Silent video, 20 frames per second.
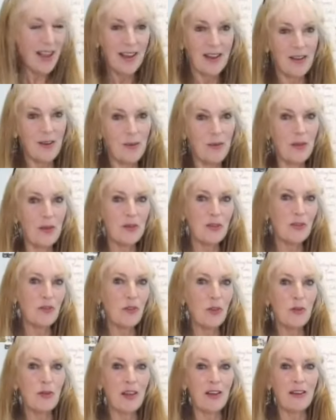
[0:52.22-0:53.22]
um, those of
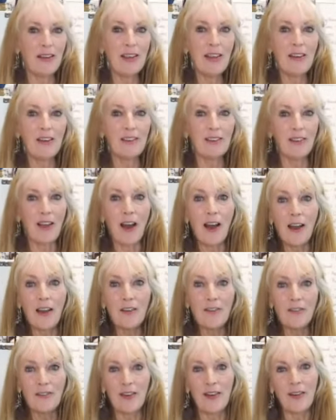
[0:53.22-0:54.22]
you that are here
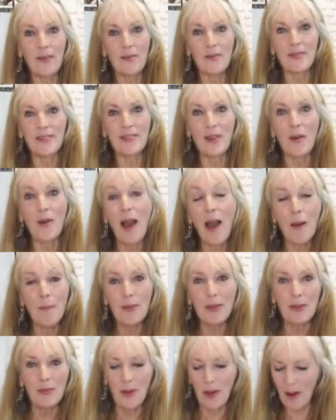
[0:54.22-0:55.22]
live, I'm so
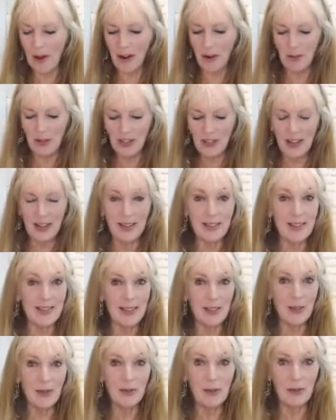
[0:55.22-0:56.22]
happy you are. I wish I could
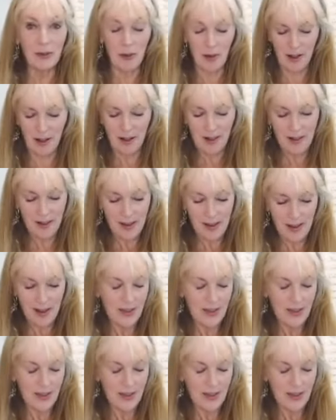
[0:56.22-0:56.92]
see who you are.